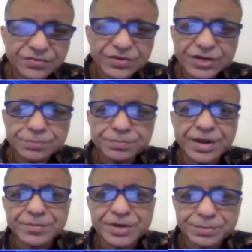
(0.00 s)
even in
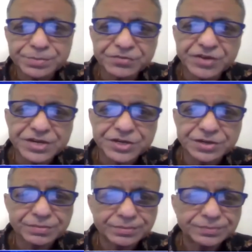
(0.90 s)
primary
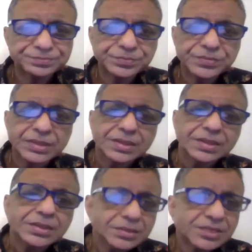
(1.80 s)
prevention. This